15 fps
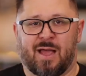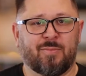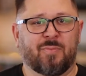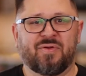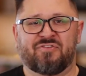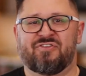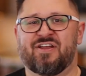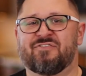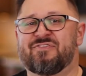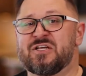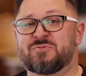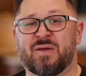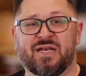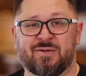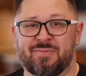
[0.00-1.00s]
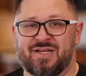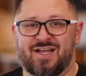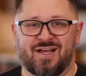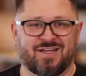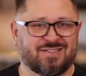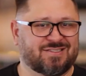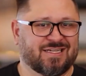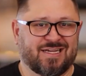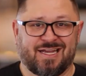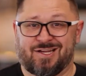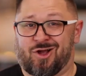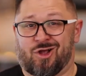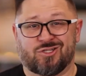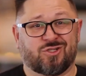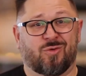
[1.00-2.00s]
I'm a big fan of face painting because it
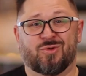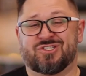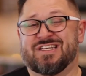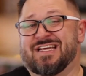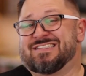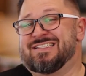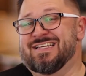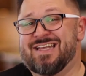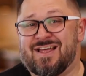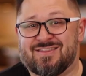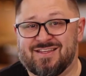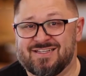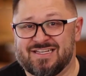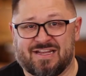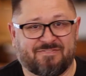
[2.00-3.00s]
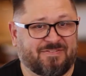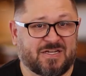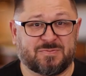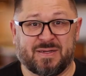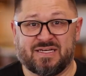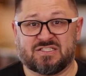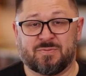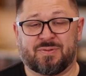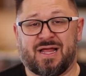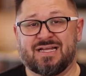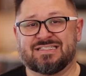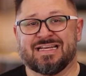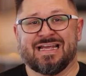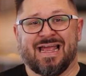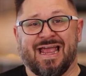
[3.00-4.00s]
costs almost next to nothing to get face painting
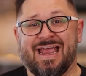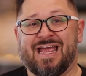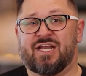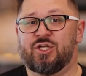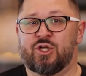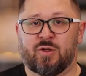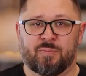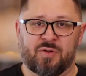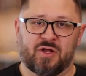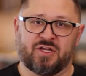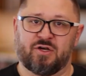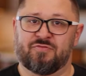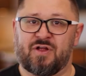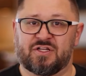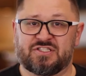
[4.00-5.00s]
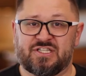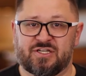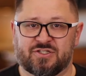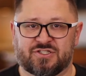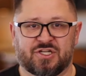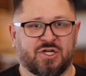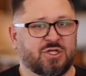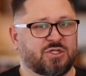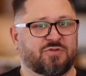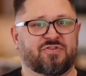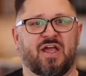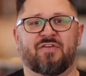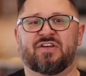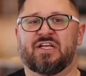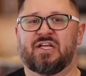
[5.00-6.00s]
supplies, and you can plug in your volunteers. So if
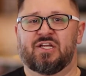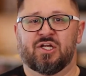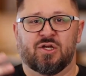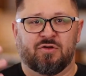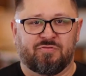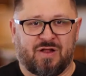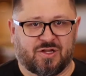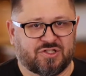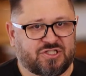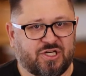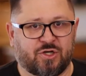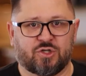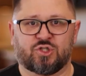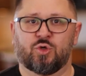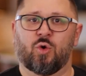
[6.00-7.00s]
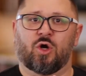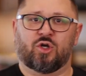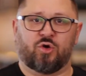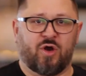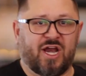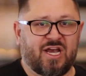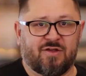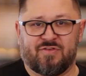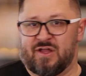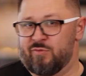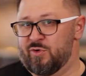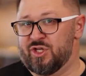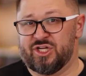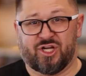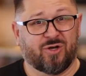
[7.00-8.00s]
you have any volunteers who are creative
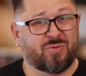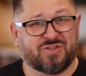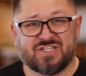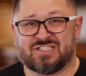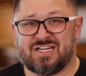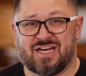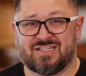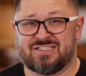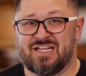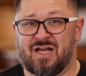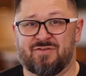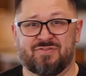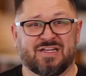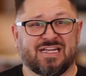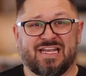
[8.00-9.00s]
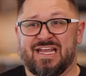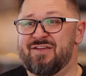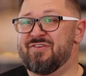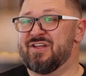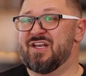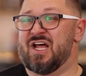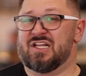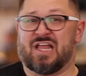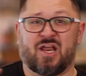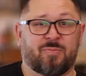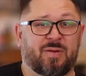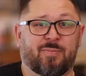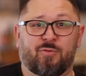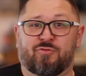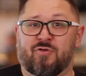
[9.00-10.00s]
and really good with this kind of stuff, even a lot
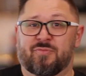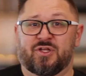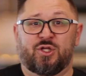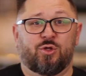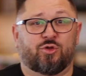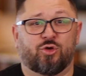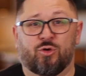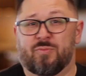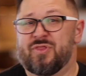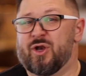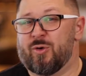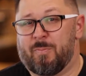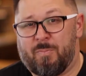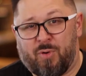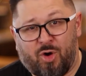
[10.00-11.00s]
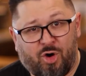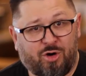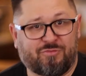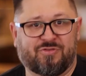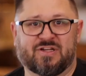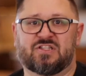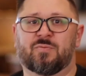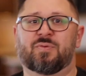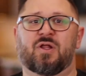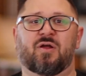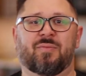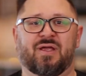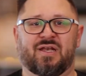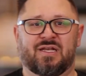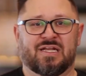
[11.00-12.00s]
of people from the youth group, they're perfect to plug
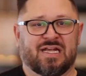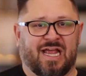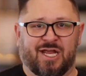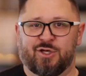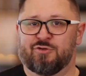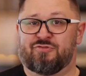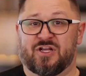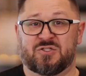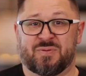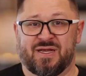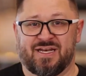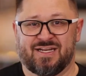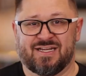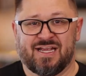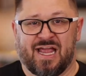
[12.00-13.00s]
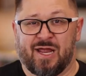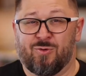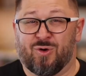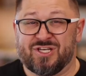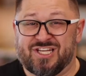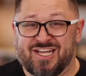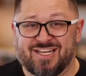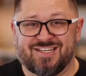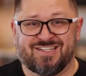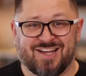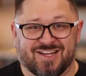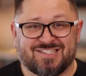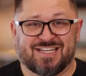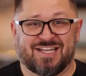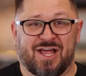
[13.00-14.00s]
them in and do face painting. And what kid
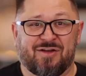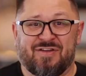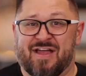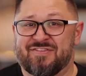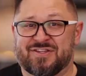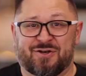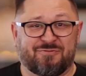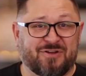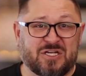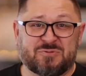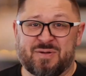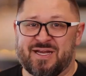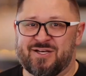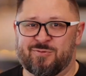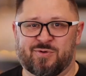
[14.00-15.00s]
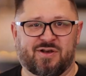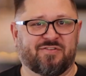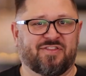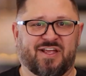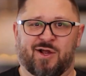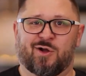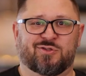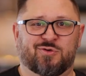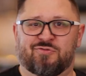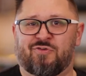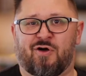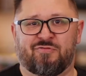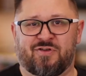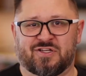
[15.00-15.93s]
doesn't love having their face painted whenever they go out to a fall